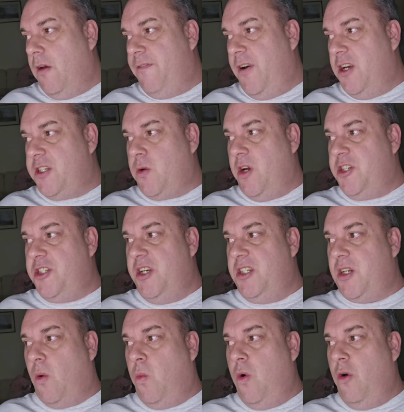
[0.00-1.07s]
First question
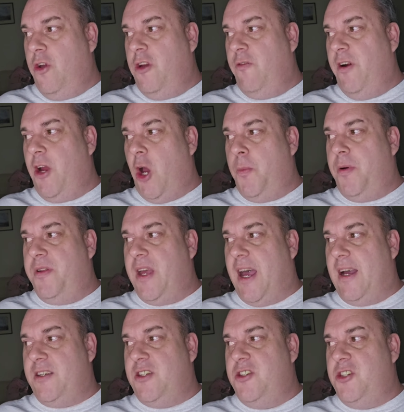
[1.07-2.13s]
is, will you reopen the
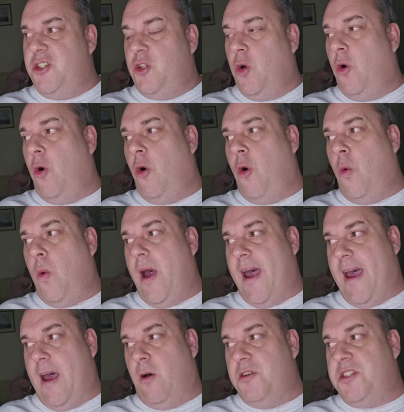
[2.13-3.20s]
Hatton store or
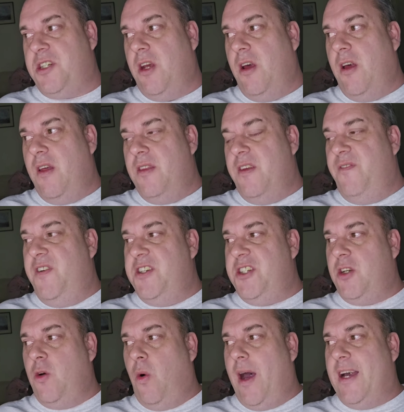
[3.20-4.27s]
warehouse? The
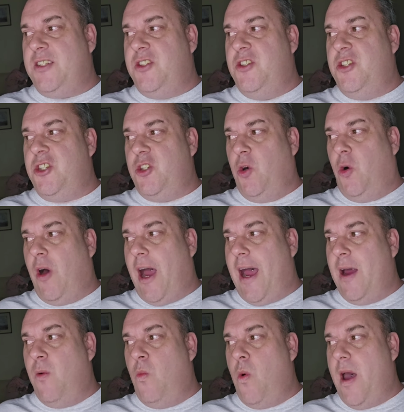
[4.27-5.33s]
physical Hatton store
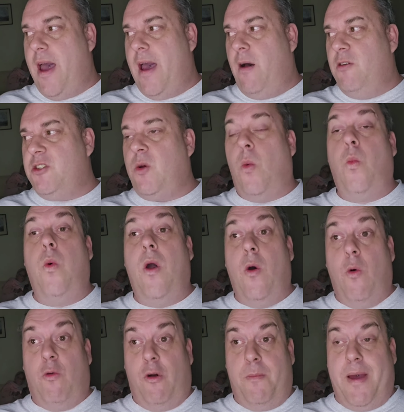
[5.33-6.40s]
and warehouse
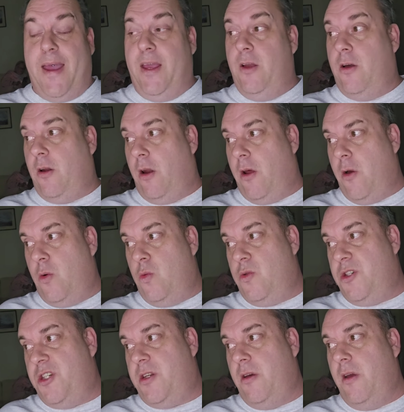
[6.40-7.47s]
will remain
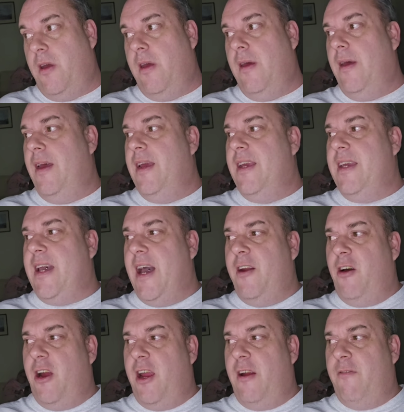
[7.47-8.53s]
closed. Can
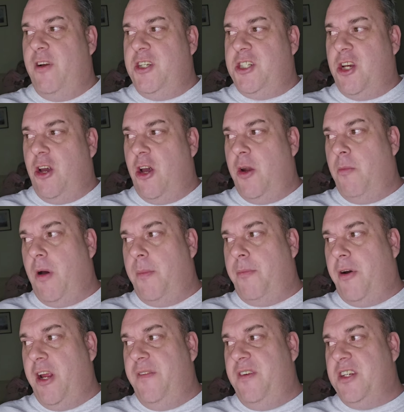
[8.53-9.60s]
I return my
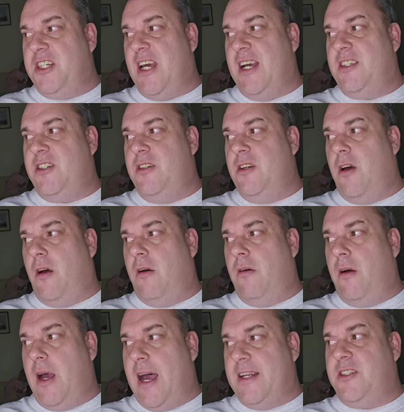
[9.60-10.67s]
previous Hatton,
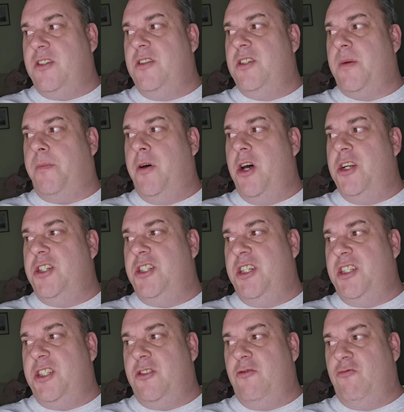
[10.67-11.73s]
Hatton's
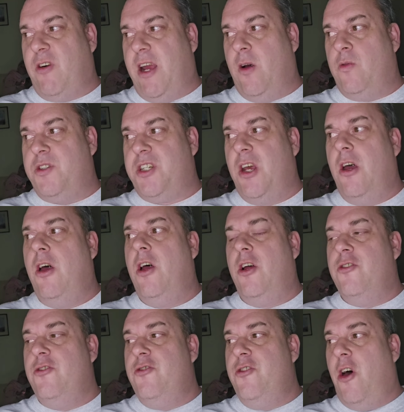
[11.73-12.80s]
purchases to Rails?
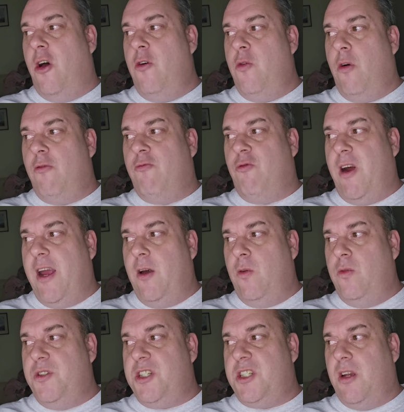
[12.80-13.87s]
No,
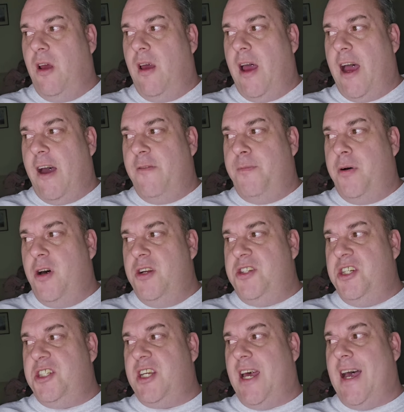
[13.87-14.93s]
Rails have
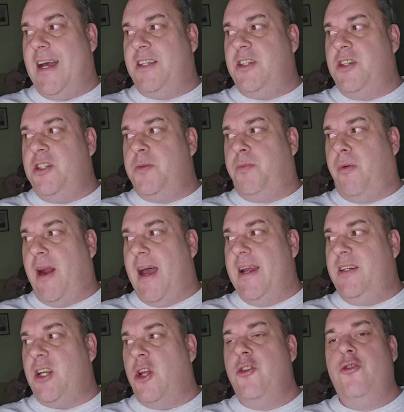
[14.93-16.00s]
purchased the Hatton's
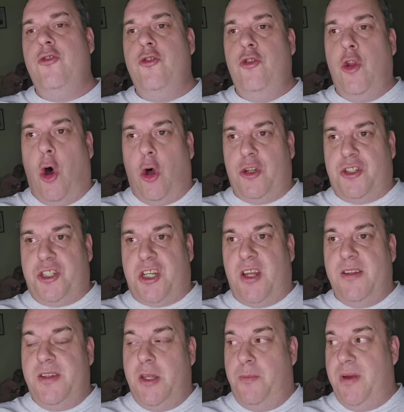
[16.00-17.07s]
brand, not
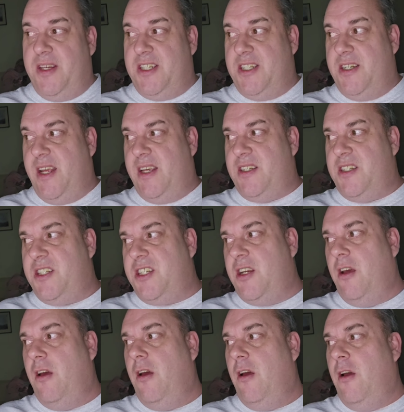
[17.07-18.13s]
the business.
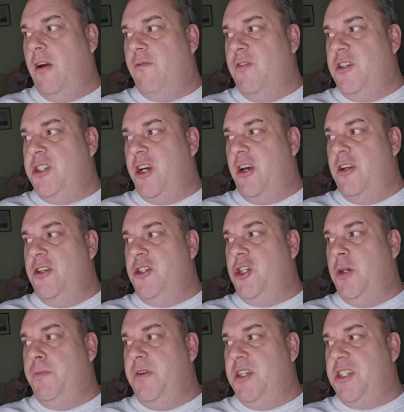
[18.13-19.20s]
Returns
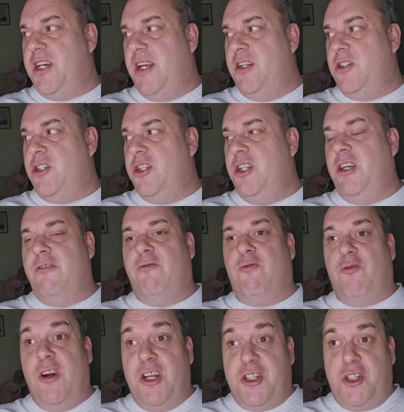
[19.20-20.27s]
should be sent to the
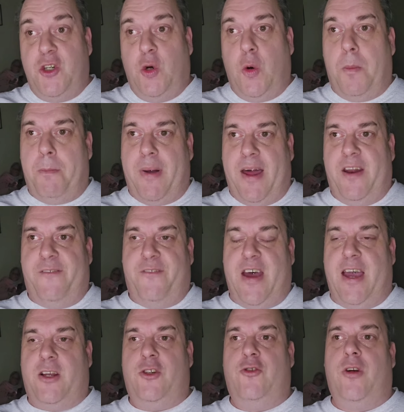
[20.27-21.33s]
original
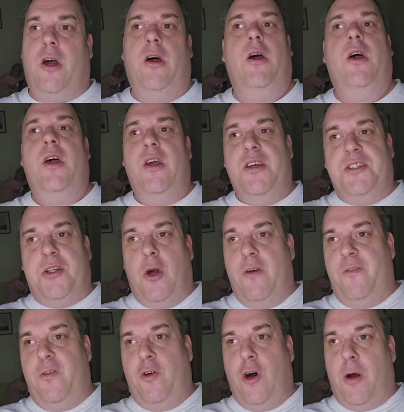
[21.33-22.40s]
manufacturer. So
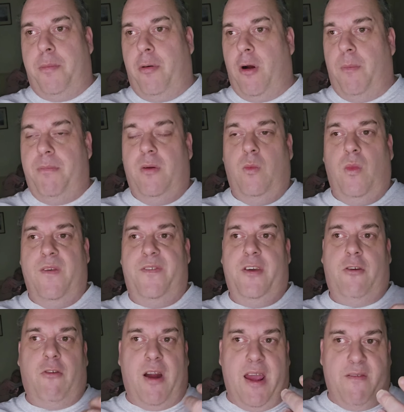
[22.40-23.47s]
if you've got a problem with
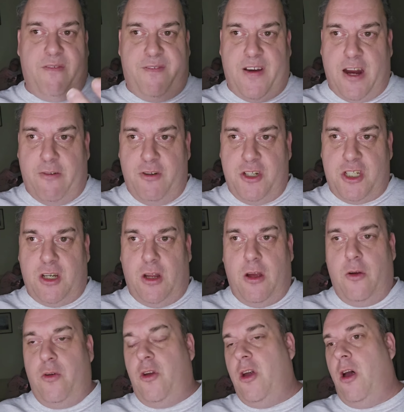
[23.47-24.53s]
your Graham Farish
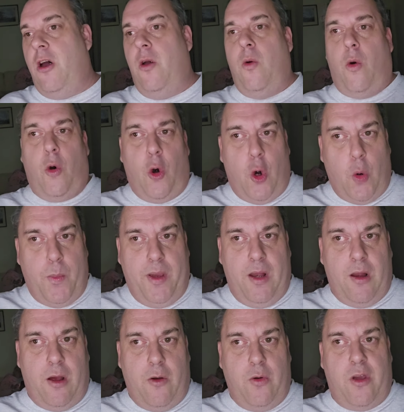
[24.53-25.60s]
loco, Hornby
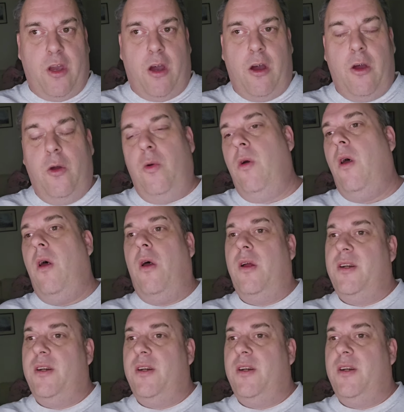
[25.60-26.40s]
loco,